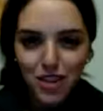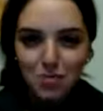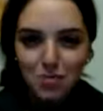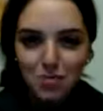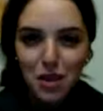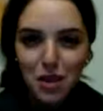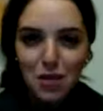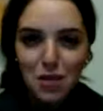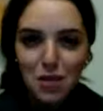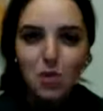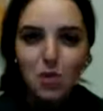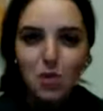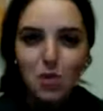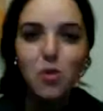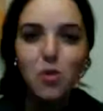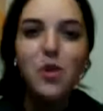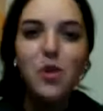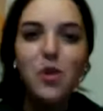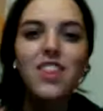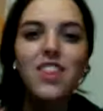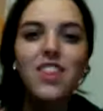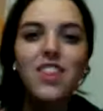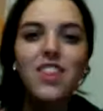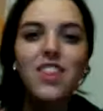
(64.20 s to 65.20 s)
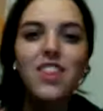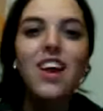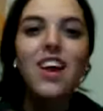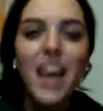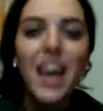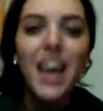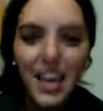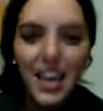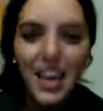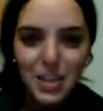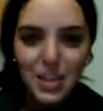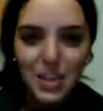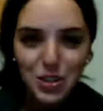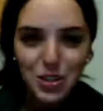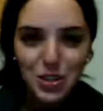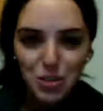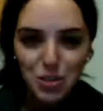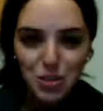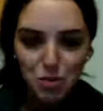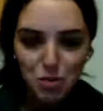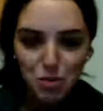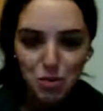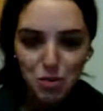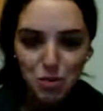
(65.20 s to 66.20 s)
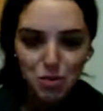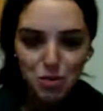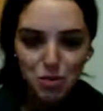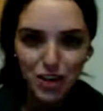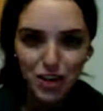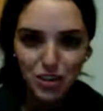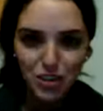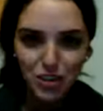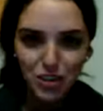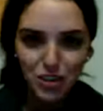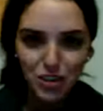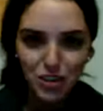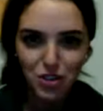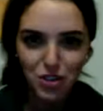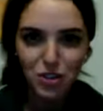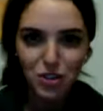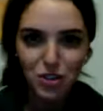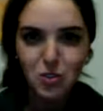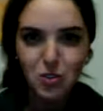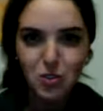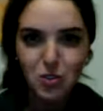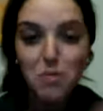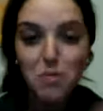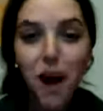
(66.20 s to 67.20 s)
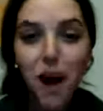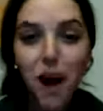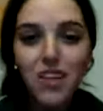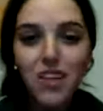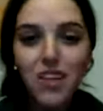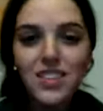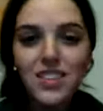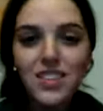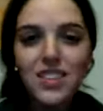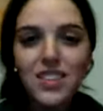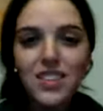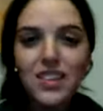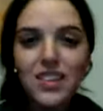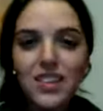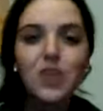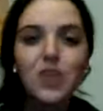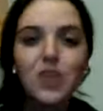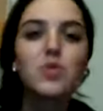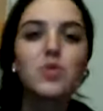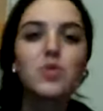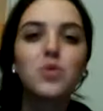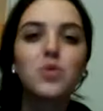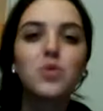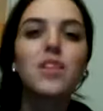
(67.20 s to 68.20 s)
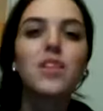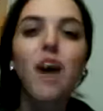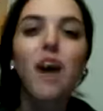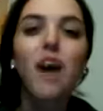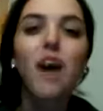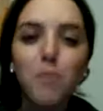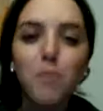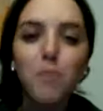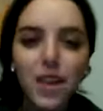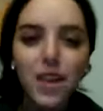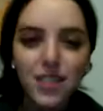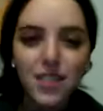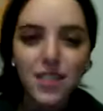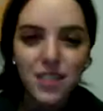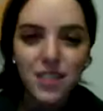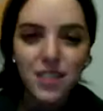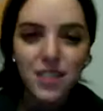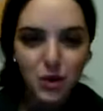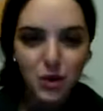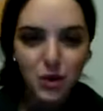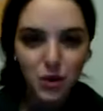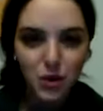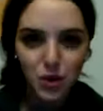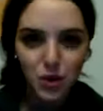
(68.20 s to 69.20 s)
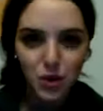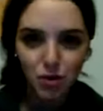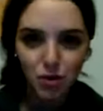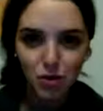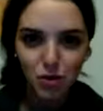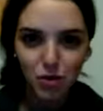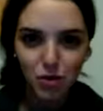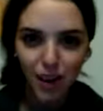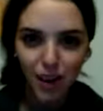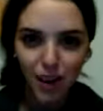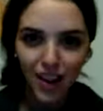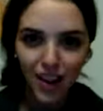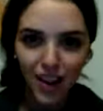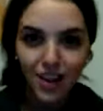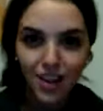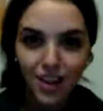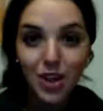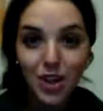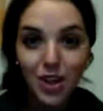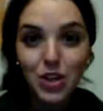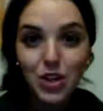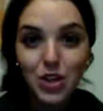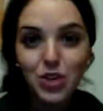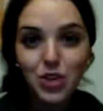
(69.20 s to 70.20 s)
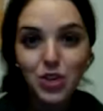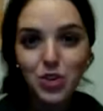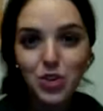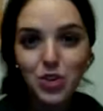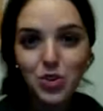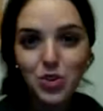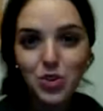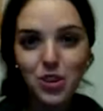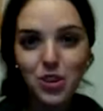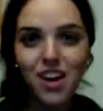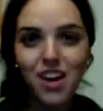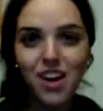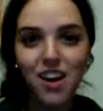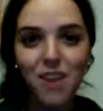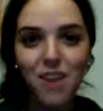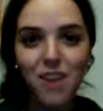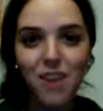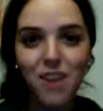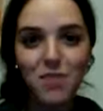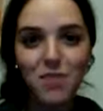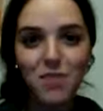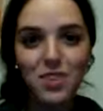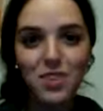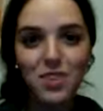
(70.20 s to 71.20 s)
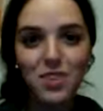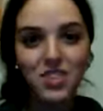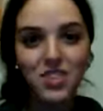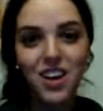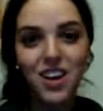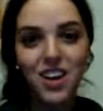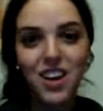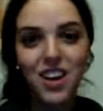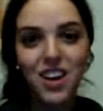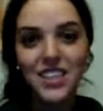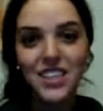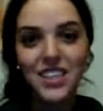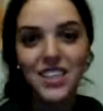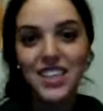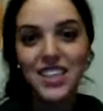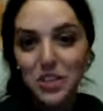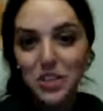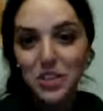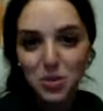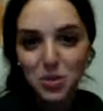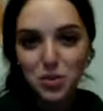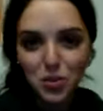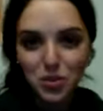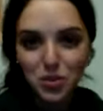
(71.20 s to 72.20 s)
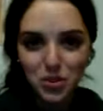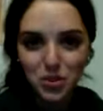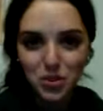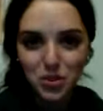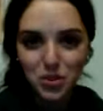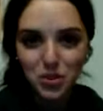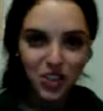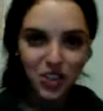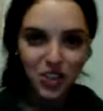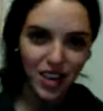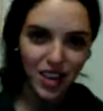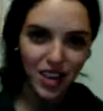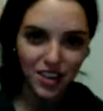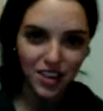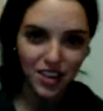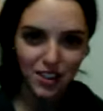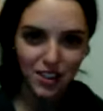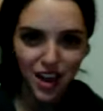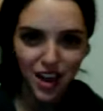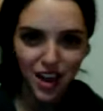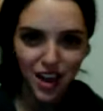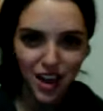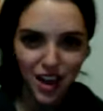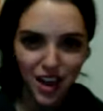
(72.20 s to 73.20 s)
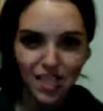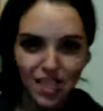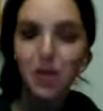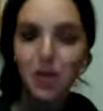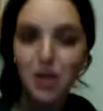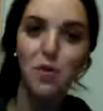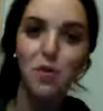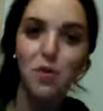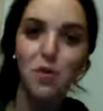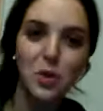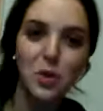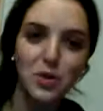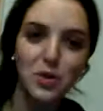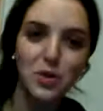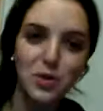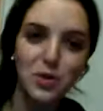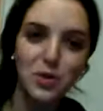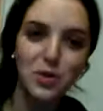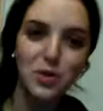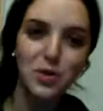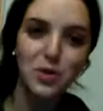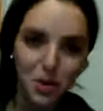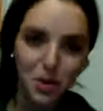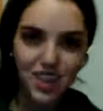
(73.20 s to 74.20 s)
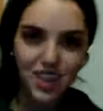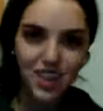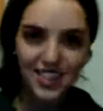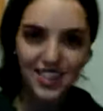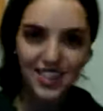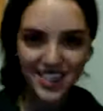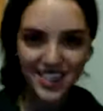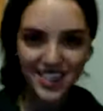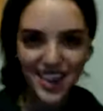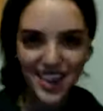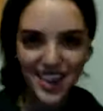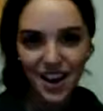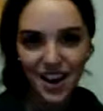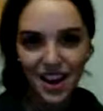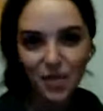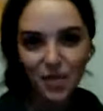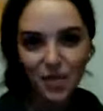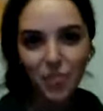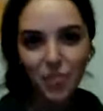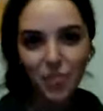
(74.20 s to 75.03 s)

people with industry professionals, with policy leaders, with companies that are doing right to accomplish tangible change that our world so needs today.